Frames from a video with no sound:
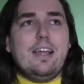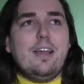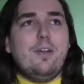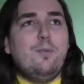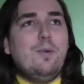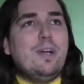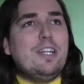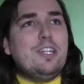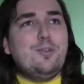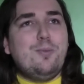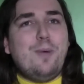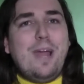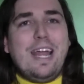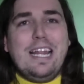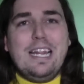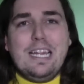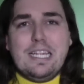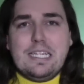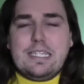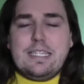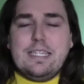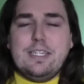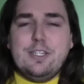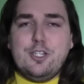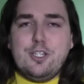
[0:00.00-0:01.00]
what do I
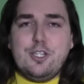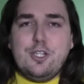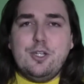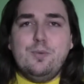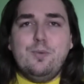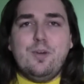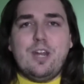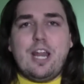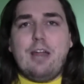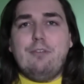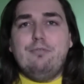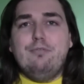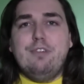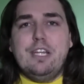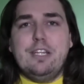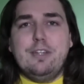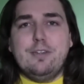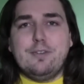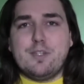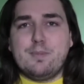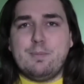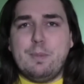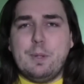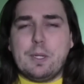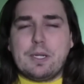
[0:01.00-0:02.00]
listen to when I read
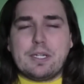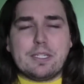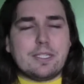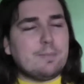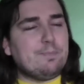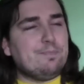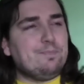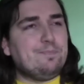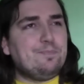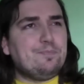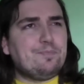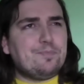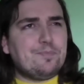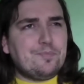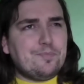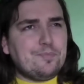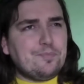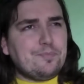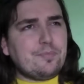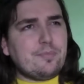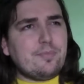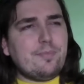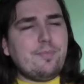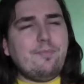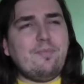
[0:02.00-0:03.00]
those books.
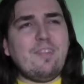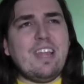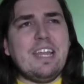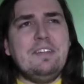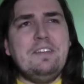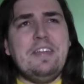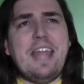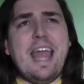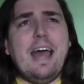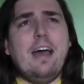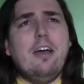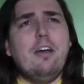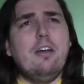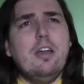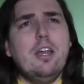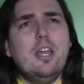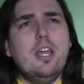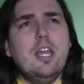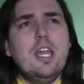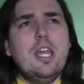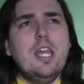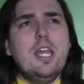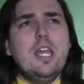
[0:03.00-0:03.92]
Now,